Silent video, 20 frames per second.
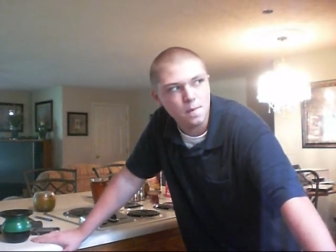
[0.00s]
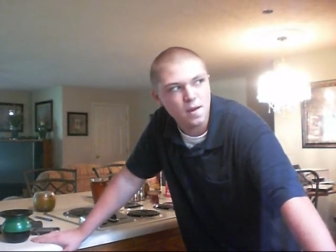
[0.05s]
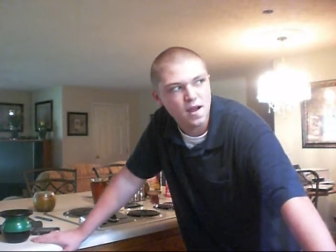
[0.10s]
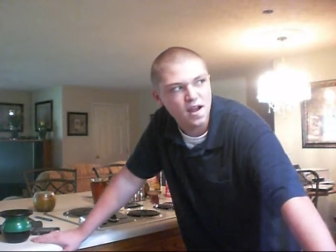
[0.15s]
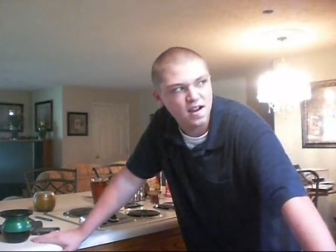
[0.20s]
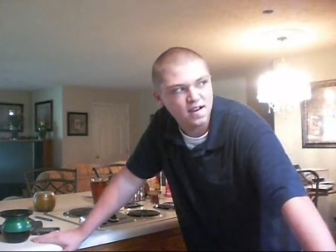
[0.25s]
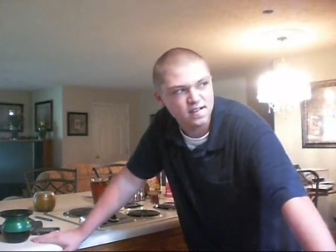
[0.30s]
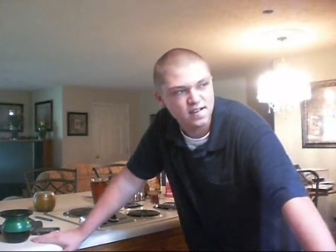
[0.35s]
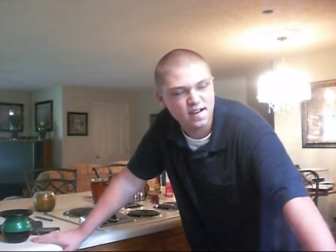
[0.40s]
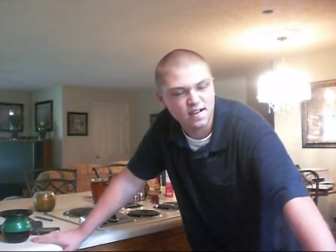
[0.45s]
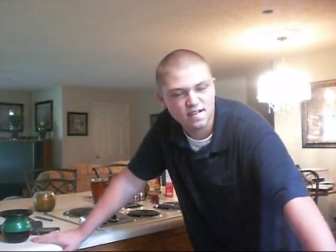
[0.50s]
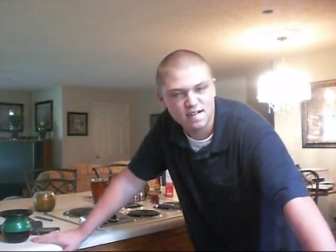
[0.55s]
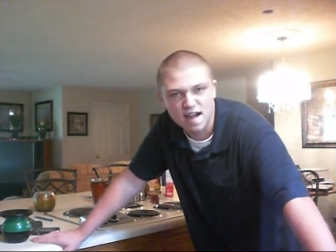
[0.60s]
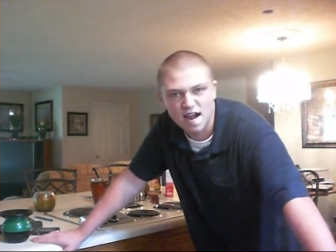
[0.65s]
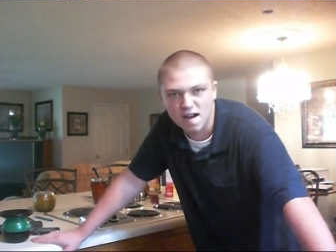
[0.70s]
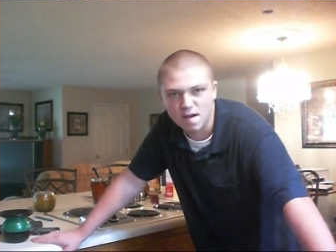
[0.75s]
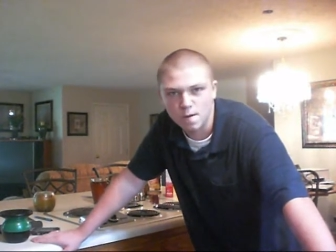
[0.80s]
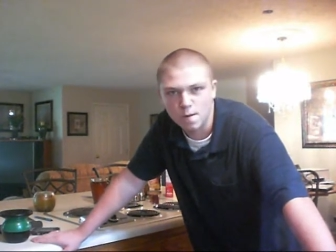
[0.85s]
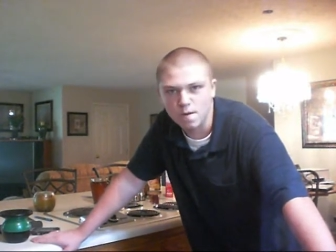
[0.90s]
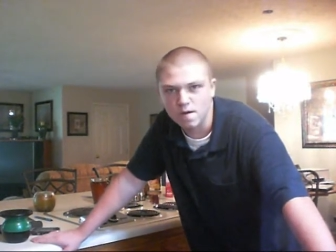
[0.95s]
VHS
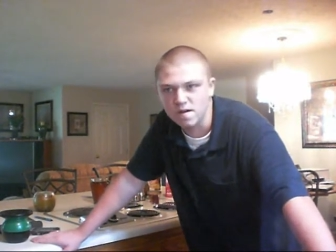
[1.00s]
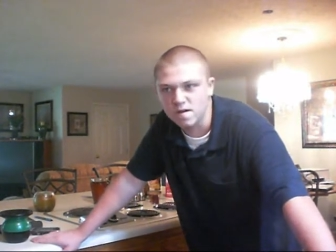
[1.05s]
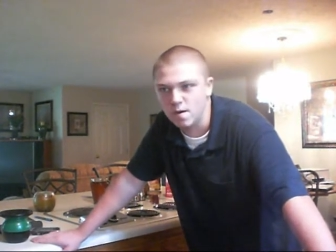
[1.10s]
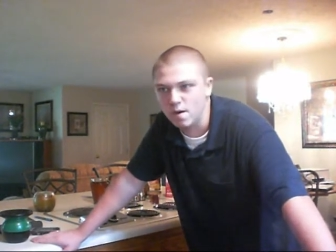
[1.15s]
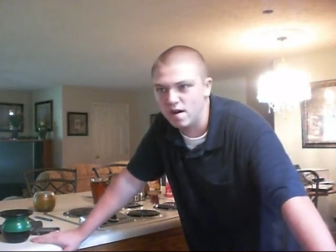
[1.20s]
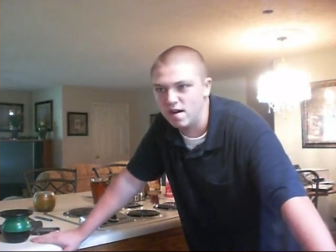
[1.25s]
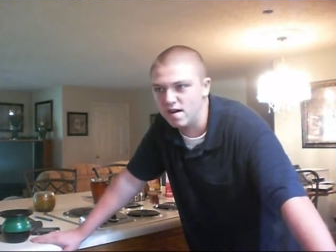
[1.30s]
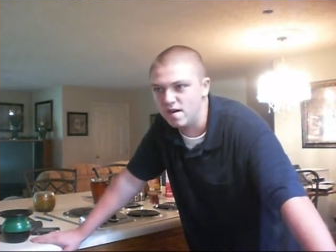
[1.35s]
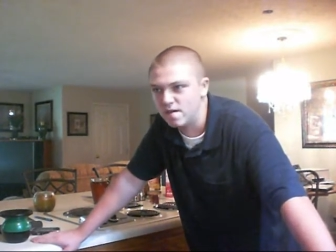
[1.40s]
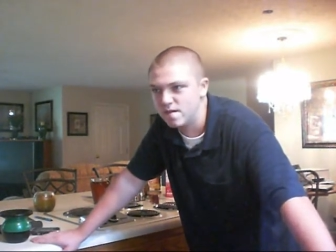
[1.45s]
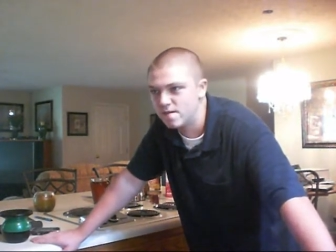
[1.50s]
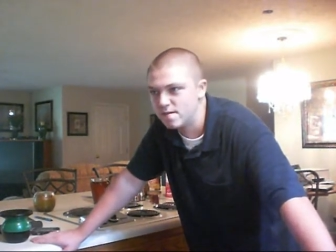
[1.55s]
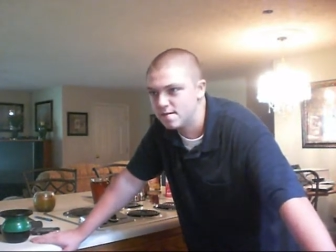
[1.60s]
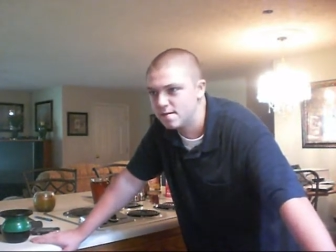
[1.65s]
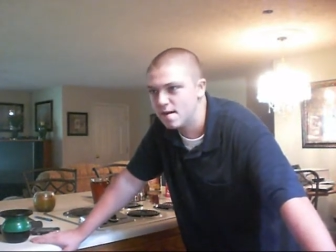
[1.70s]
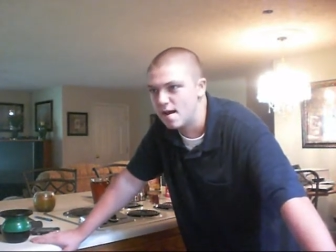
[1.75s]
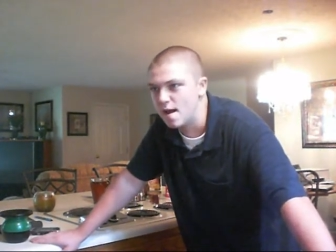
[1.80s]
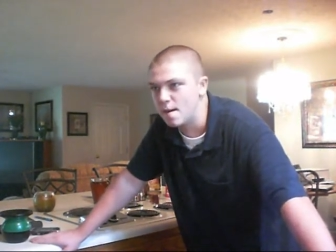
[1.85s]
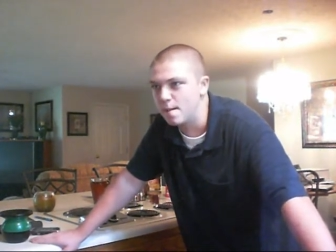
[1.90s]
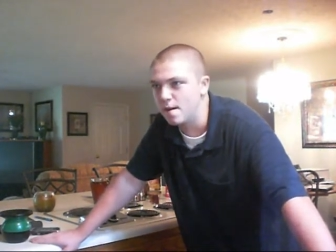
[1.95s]
got
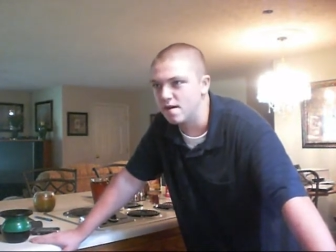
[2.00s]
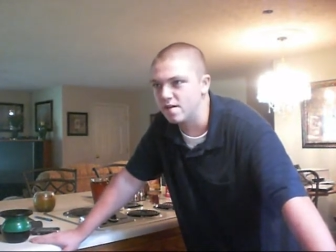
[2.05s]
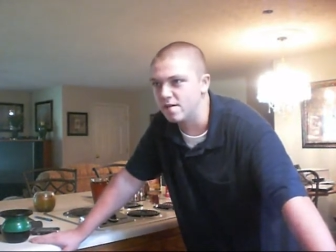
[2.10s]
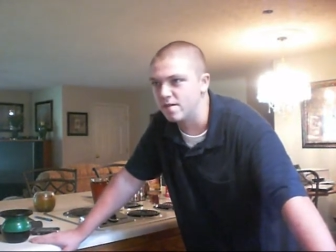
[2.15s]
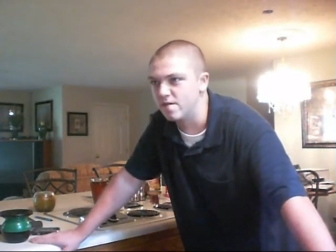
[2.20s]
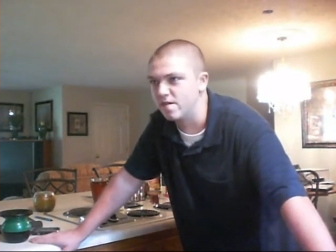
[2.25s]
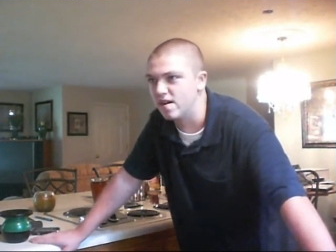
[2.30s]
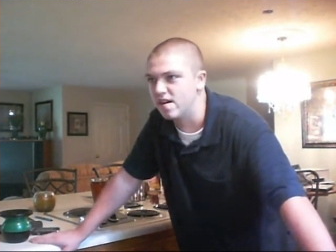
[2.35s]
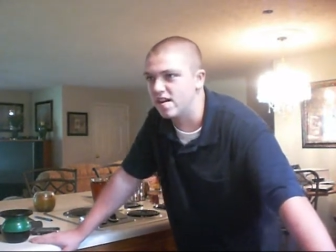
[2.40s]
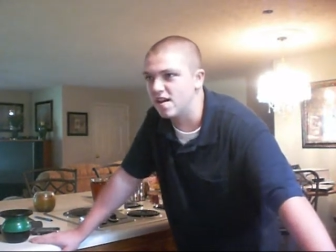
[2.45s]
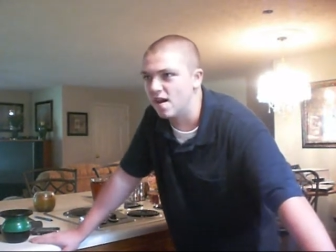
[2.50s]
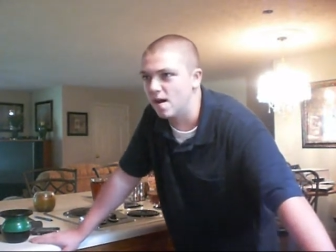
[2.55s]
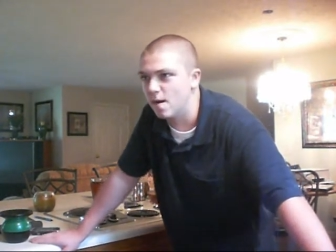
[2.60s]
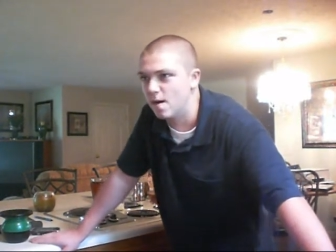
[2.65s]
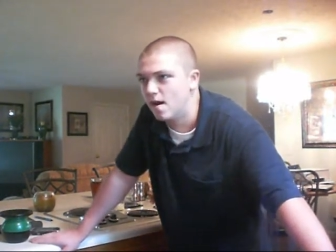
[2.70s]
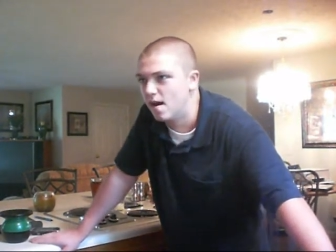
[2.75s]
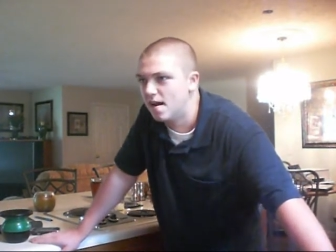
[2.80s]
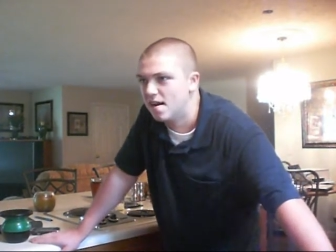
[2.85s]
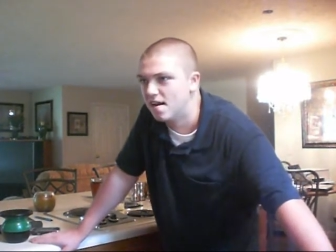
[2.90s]
2012, he posted a video.